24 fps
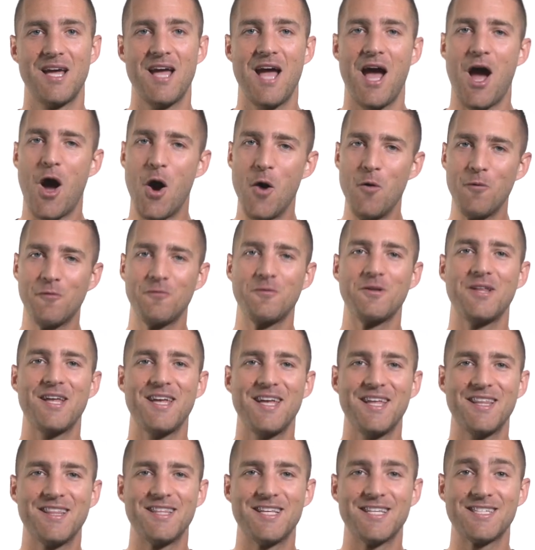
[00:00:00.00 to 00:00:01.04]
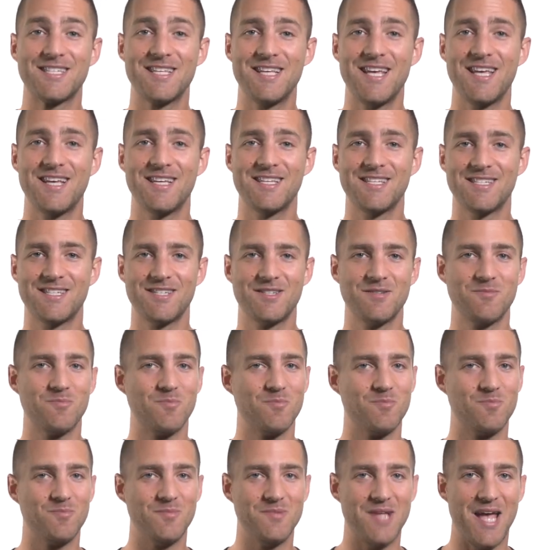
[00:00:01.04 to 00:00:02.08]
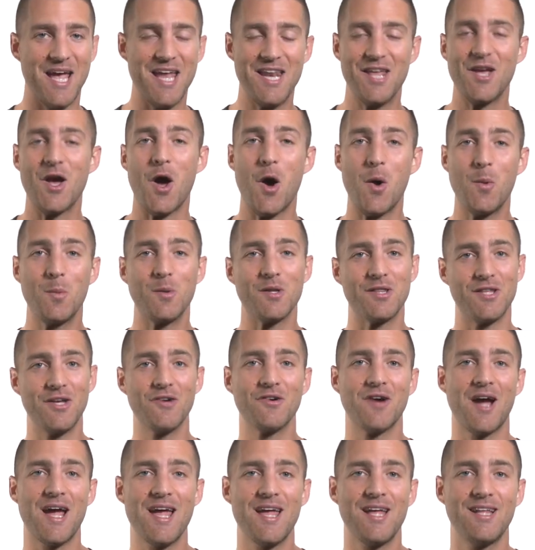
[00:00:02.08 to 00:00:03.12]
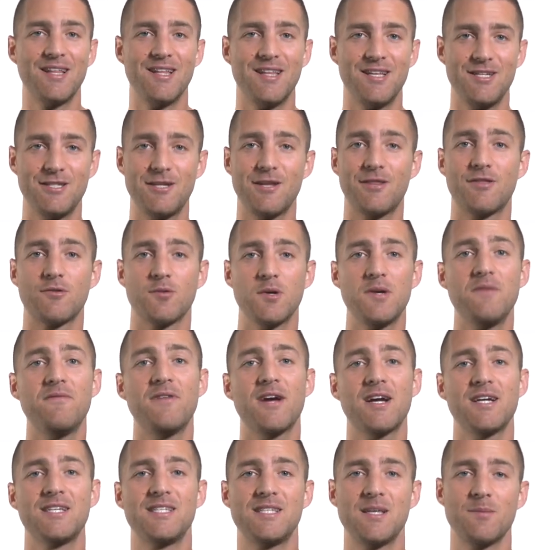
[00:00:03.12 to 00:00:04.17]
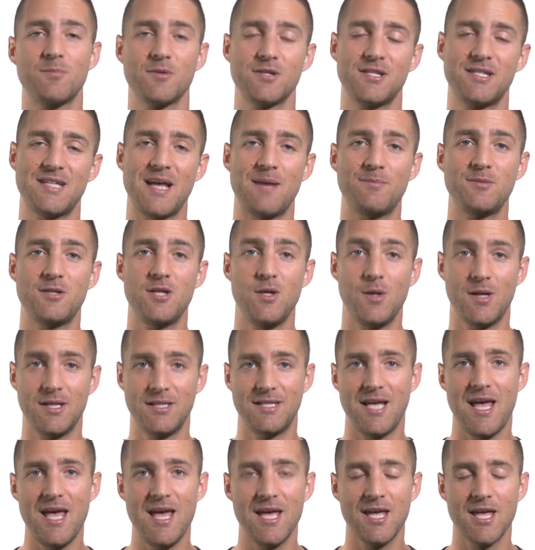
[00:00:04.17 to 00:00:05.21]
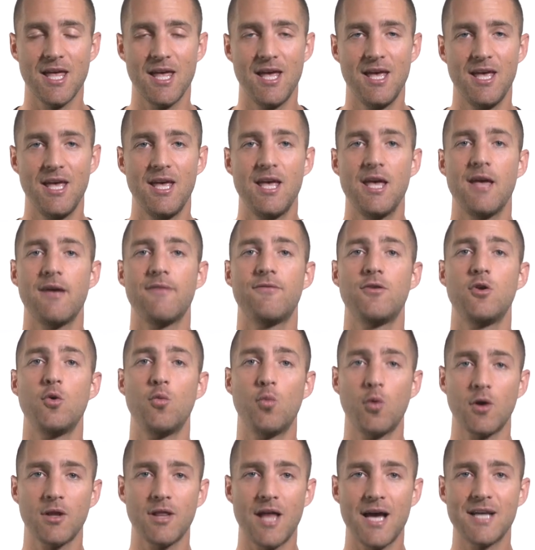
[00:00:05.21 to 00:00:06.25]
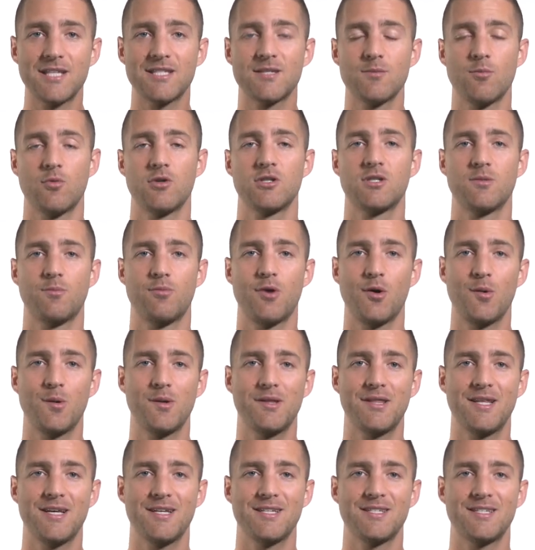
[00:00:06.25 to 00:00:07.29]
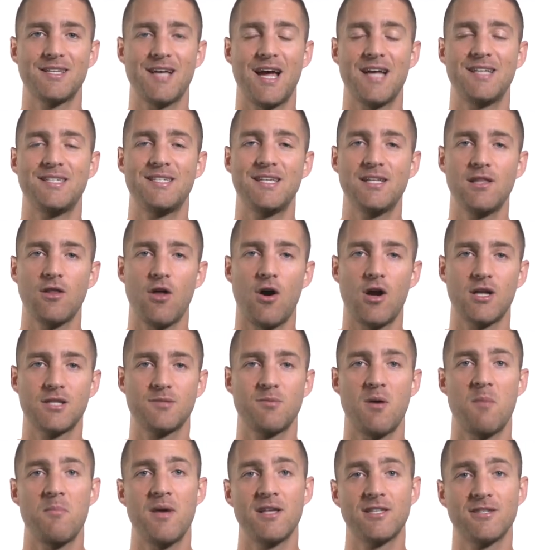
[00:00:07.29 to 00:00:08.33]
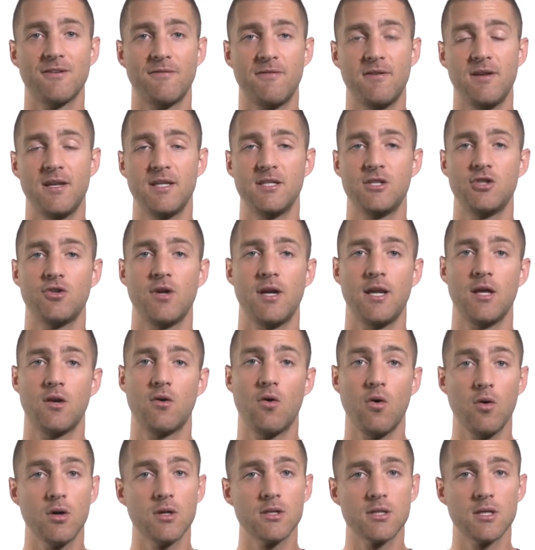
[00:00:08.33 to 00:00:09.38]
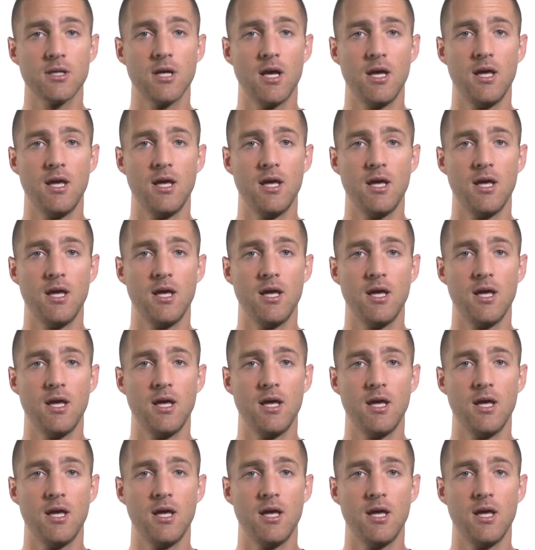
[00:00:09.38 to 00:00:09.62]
Hopefully this is hitting home with you, right? These are three very simple steps you can take. If you would like some more support with this, I did launch my mental fitness training course.